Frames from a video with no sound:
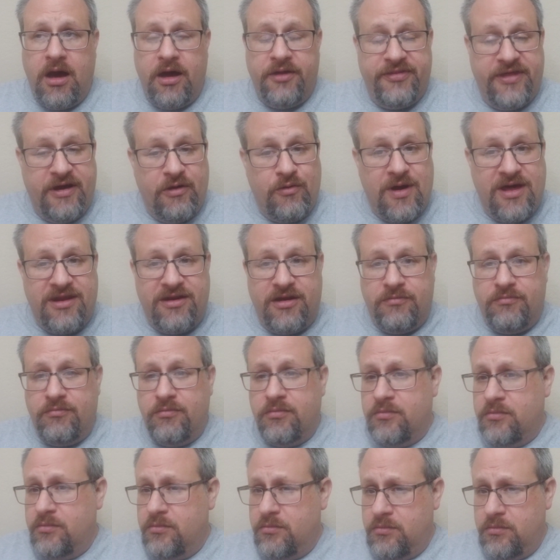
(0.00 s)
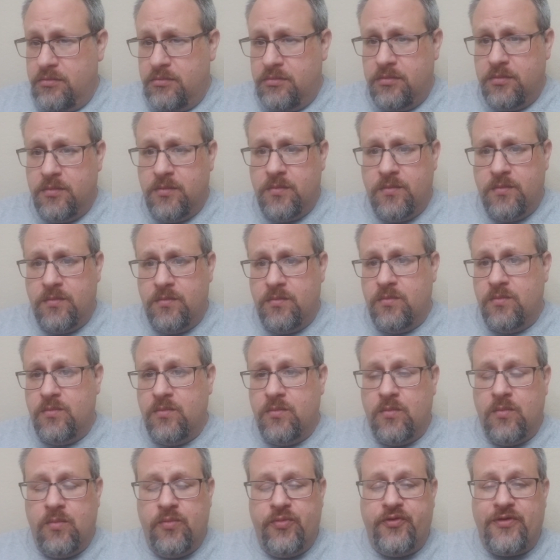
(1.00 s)
they went
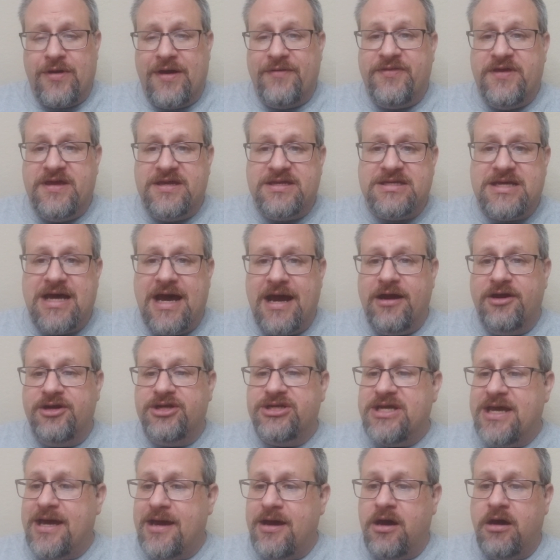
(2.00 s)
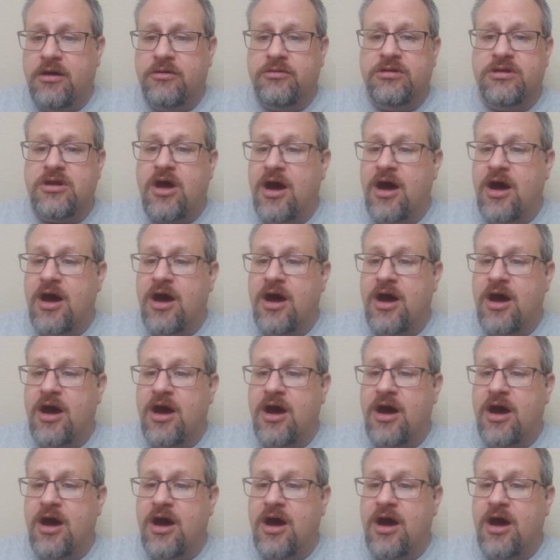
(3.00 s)
throughout the entire town,